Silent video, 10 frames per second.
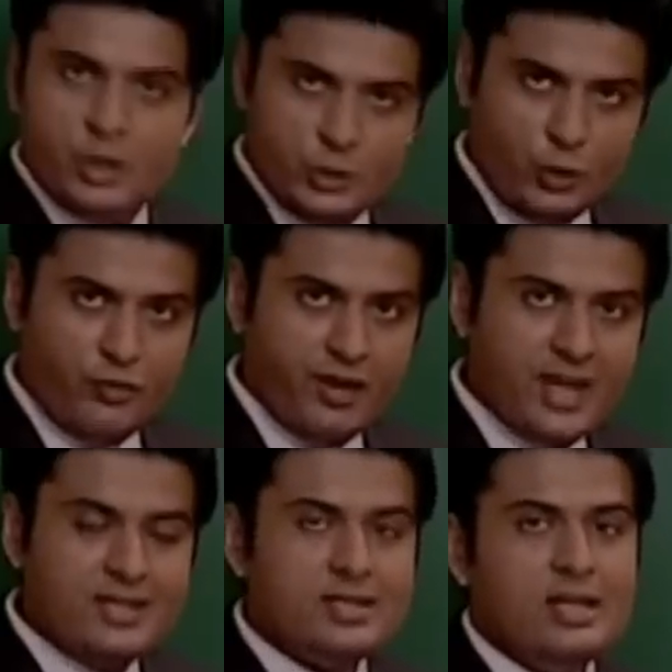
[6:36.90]
So
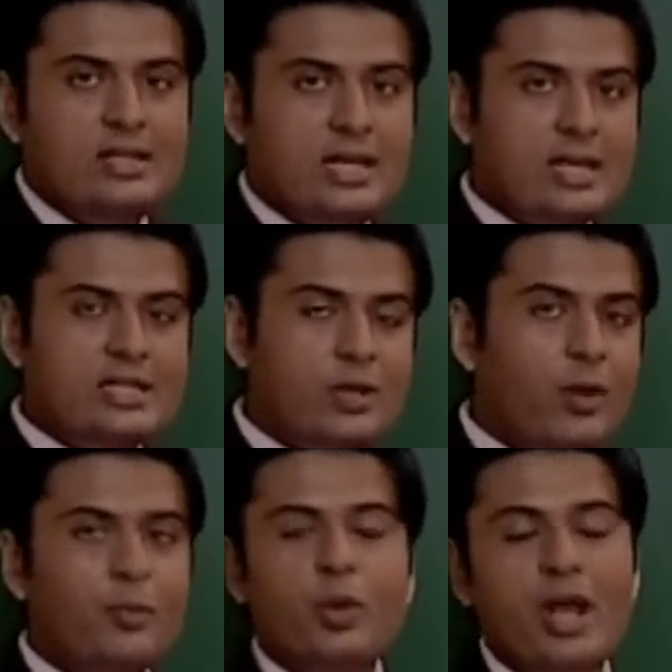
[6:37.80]
friends, let us see
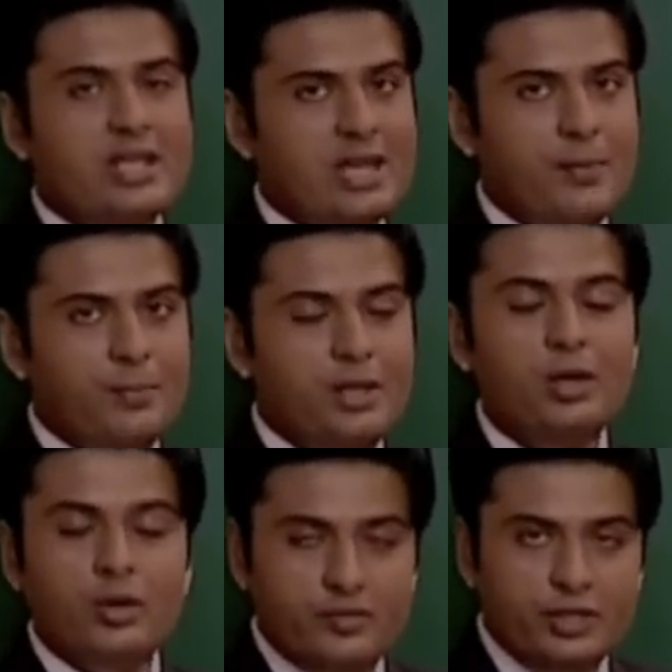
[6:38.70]
one more example
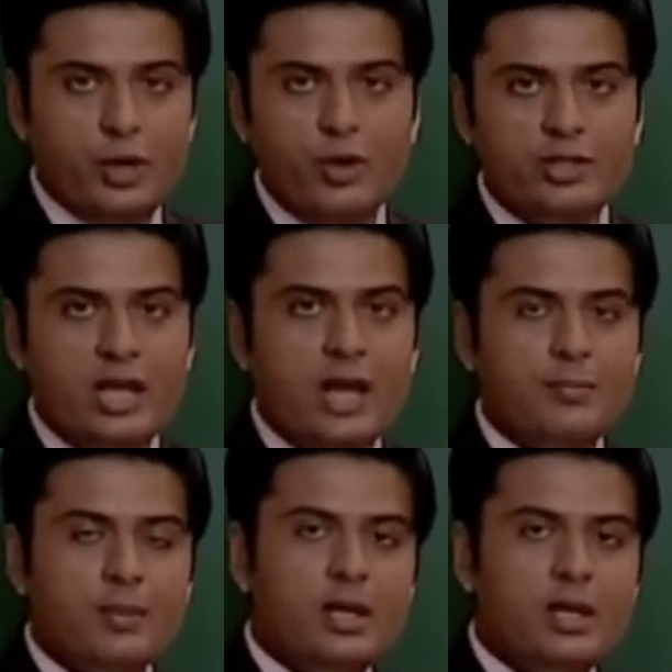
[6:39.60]
of the odd type.